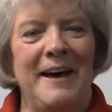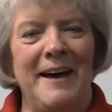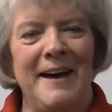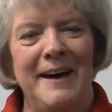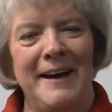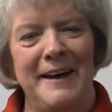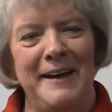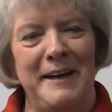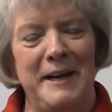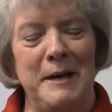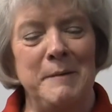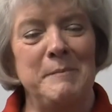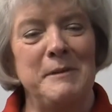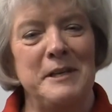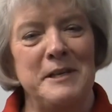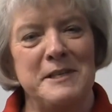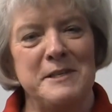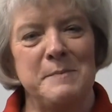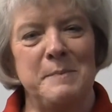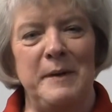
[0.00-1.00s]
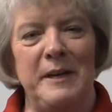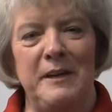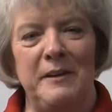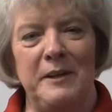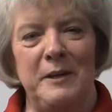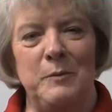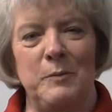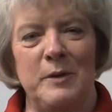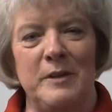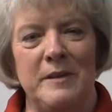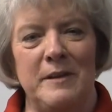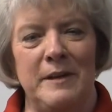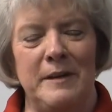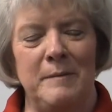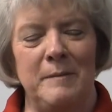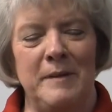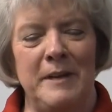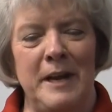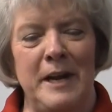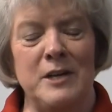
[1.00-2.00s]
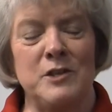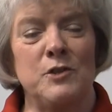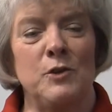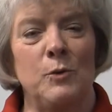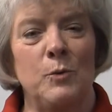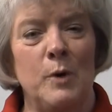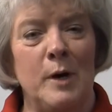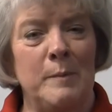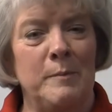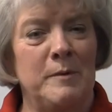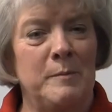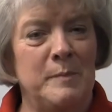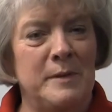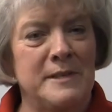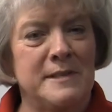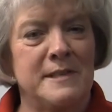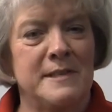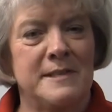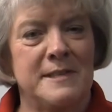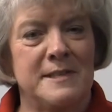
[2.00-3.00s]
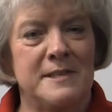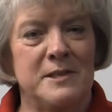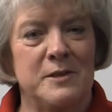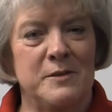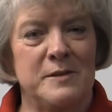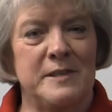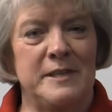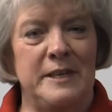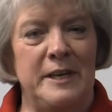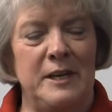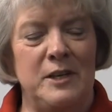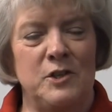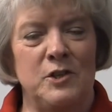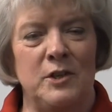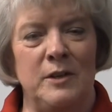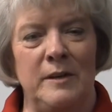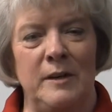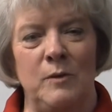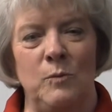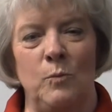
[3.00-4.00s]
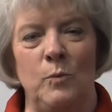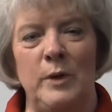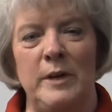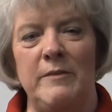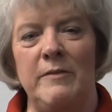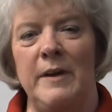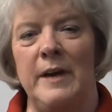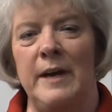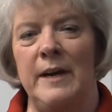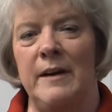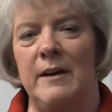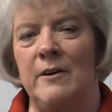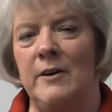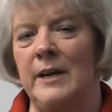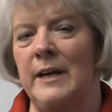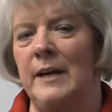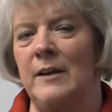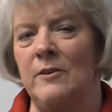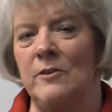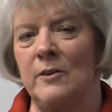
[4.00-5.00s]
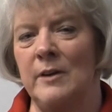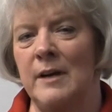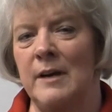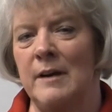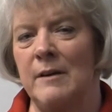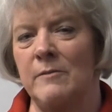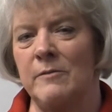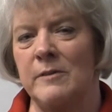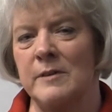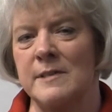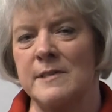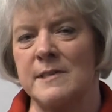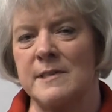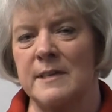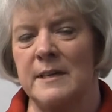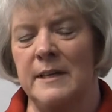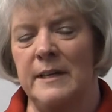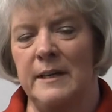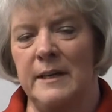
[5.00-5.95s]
Hi, I'm Liz Bailey with the National Cooperative Business Association, and we've had our annual conference